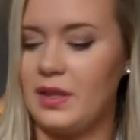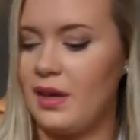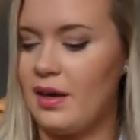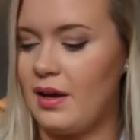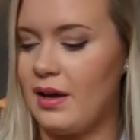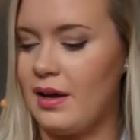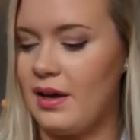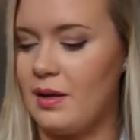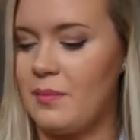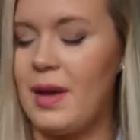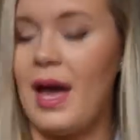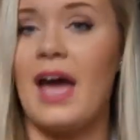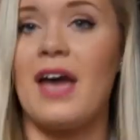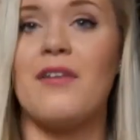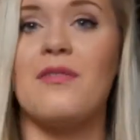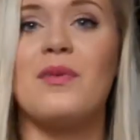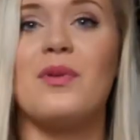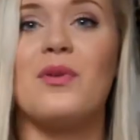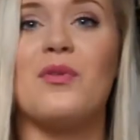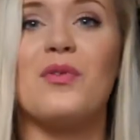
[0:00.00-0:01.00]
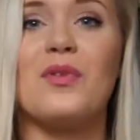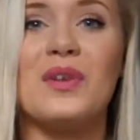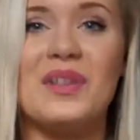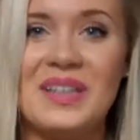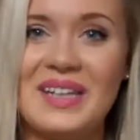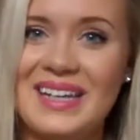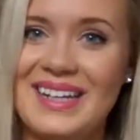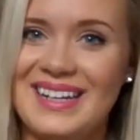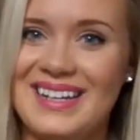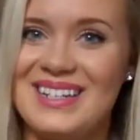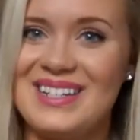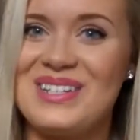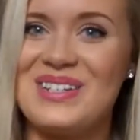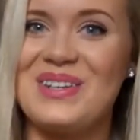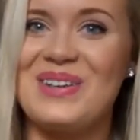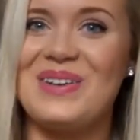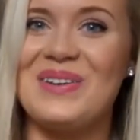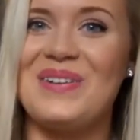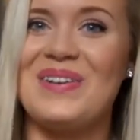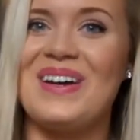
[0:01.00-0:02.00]
I've been really
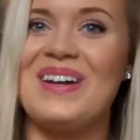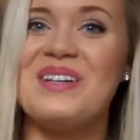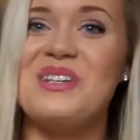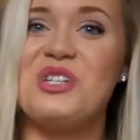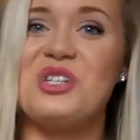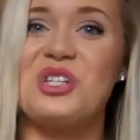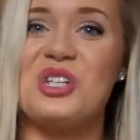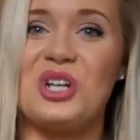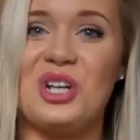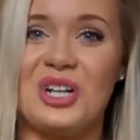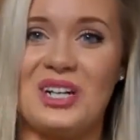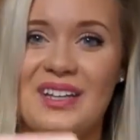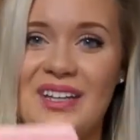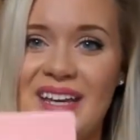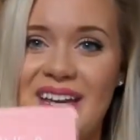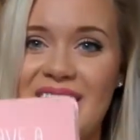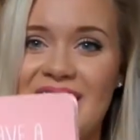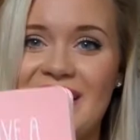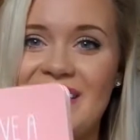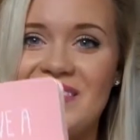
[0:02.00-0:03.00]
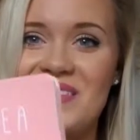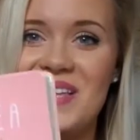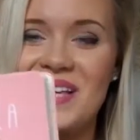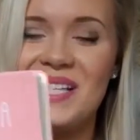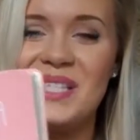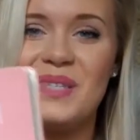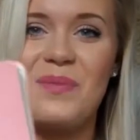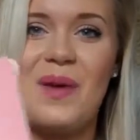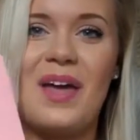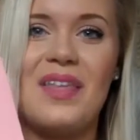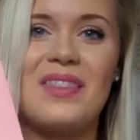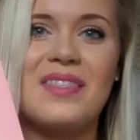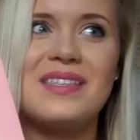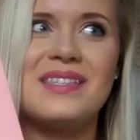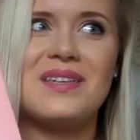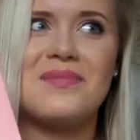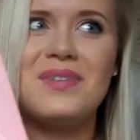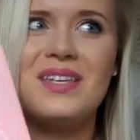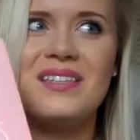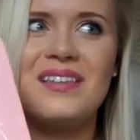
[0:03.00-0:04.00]
into journaling this month. It's
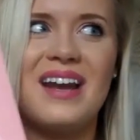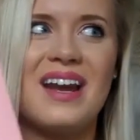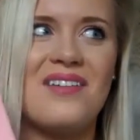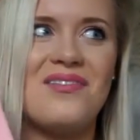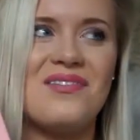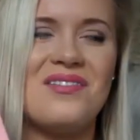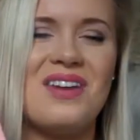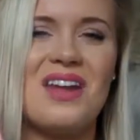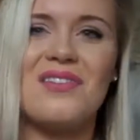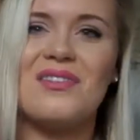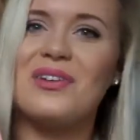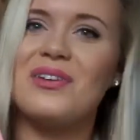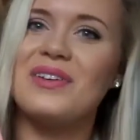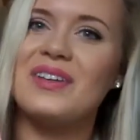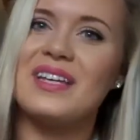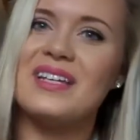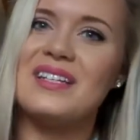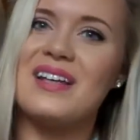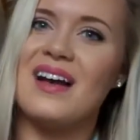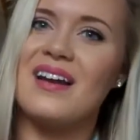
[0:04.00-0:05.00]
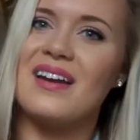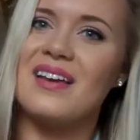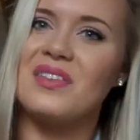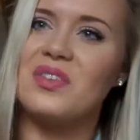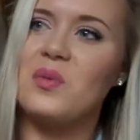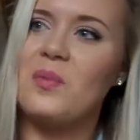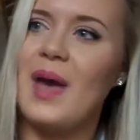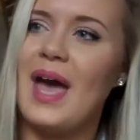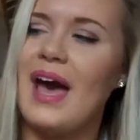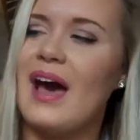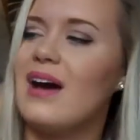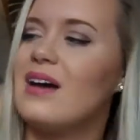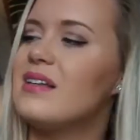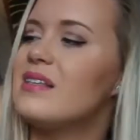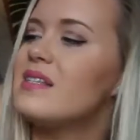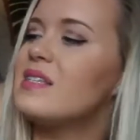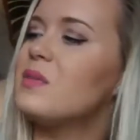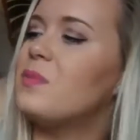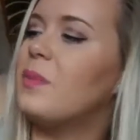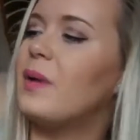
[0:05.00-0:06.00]
something that I've never really done in the
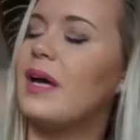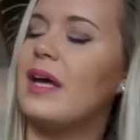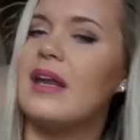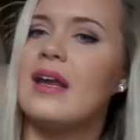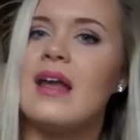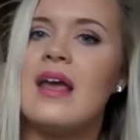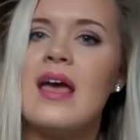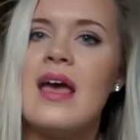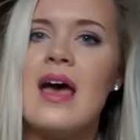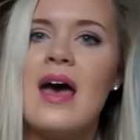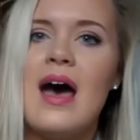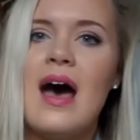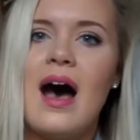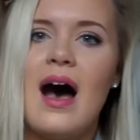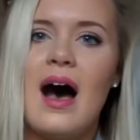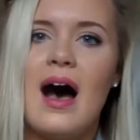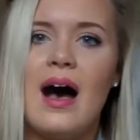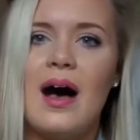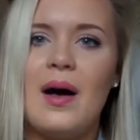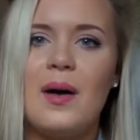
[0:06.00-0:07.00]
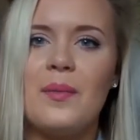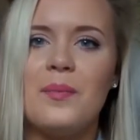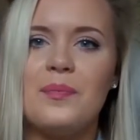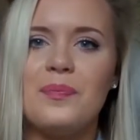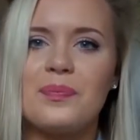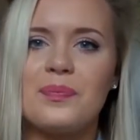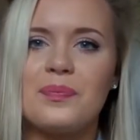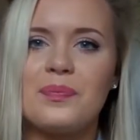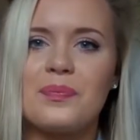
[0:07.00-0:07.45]
past, but I